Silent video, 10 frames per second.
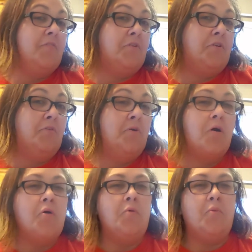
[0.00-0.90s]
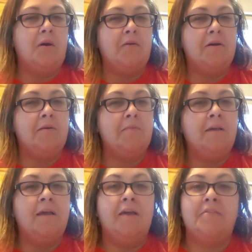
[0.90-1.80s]
If you're new, welcome.
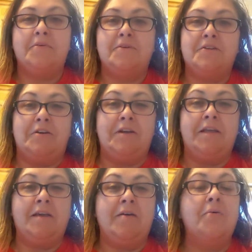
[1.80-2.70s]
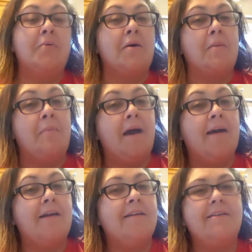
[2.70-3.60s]
If you're returning, welcome
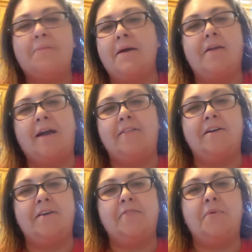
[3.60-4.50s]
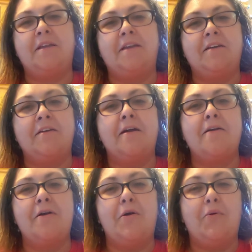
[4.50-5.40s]
back. No matter how long you've been here,
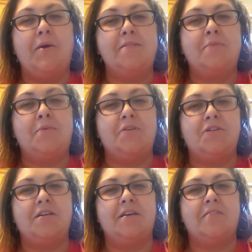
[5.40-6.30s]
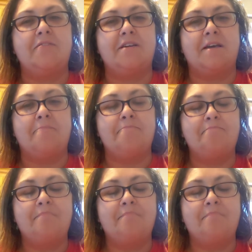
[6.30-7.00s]
I always appreciate your time.